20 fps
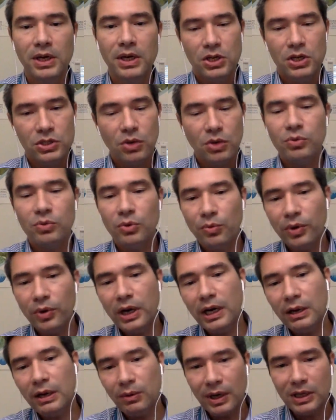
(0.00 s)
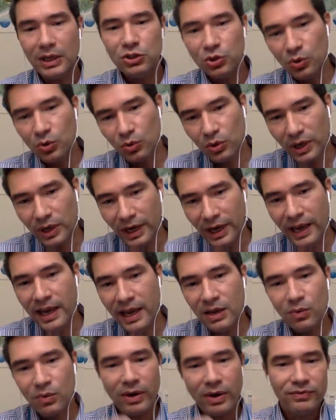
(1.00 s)
So we really want to
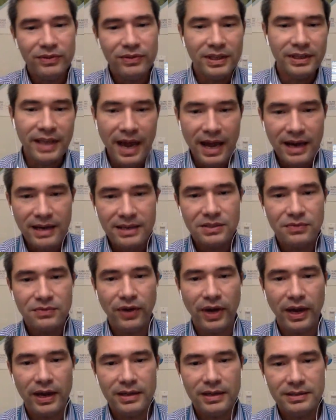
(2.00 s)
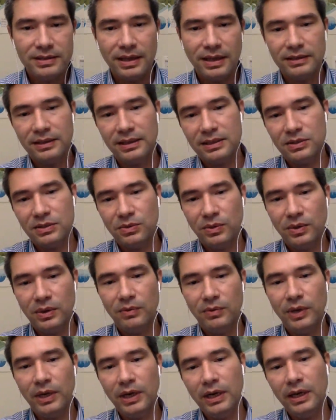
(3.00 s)
link with the next phase, that is
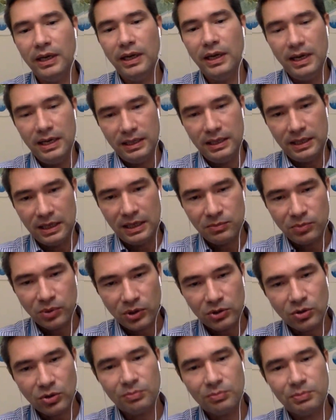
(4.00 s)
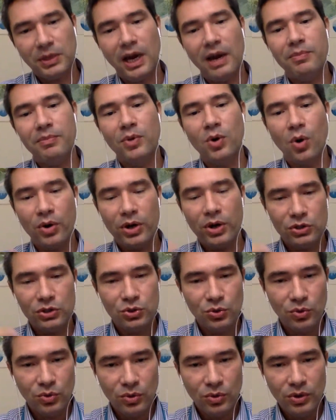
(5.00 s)
really that prototype going
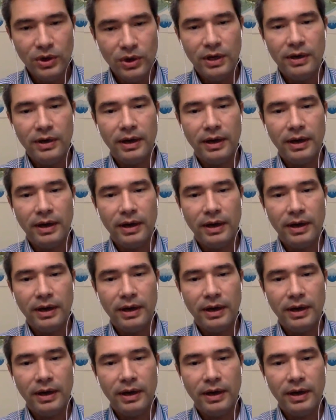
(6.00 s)
to